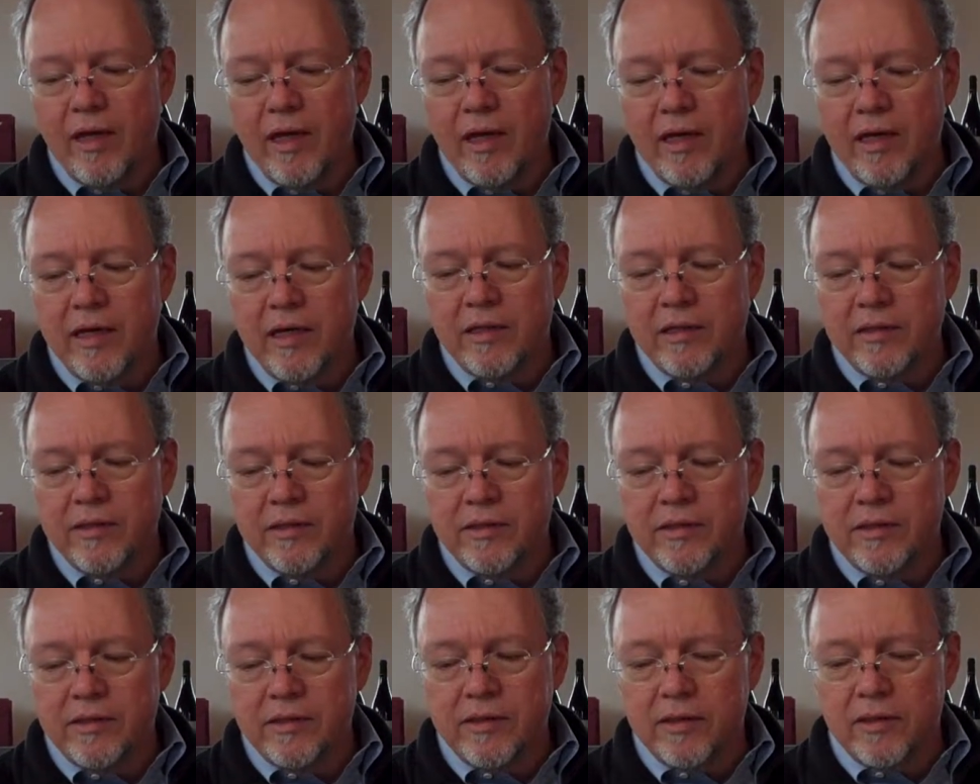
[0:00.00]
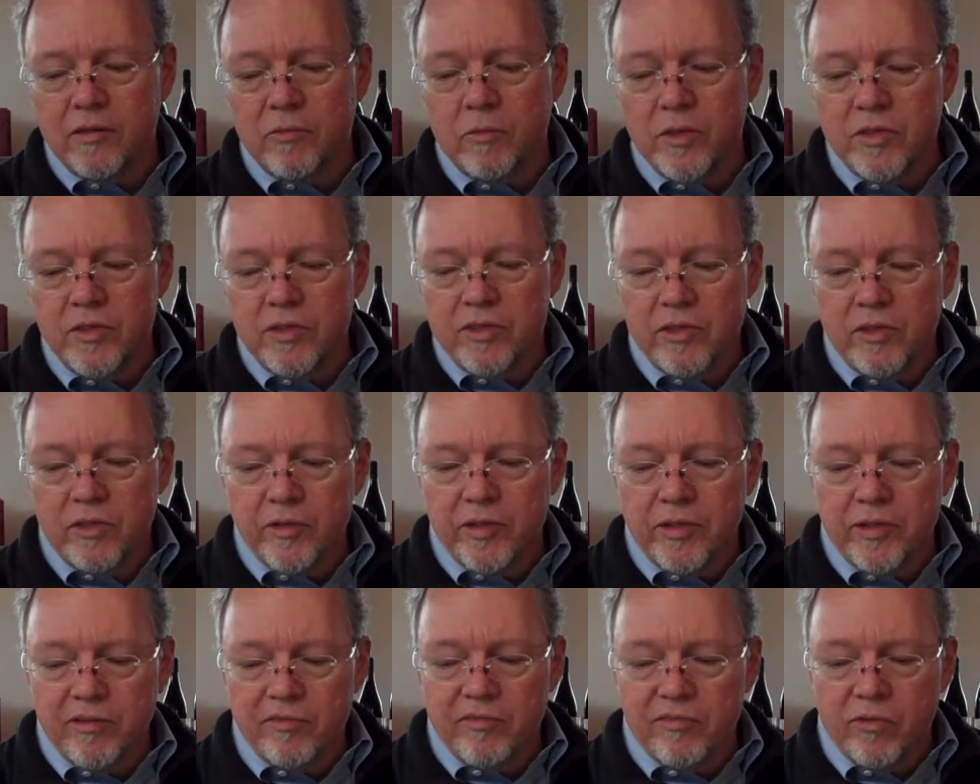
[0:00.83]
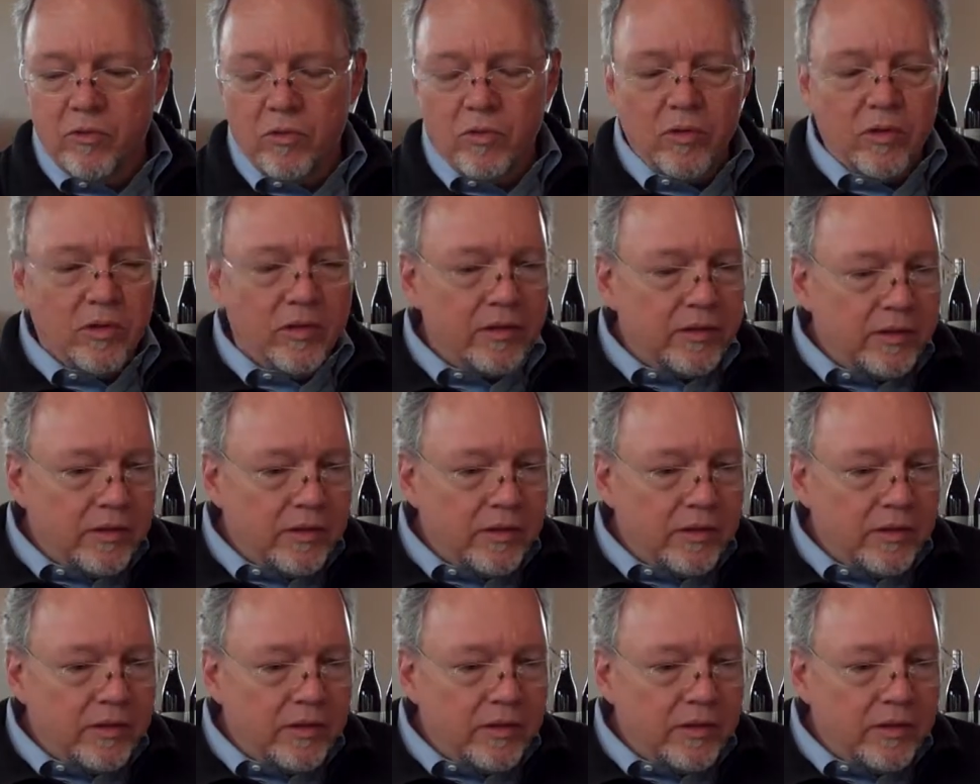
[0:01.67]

And it's we're just looking for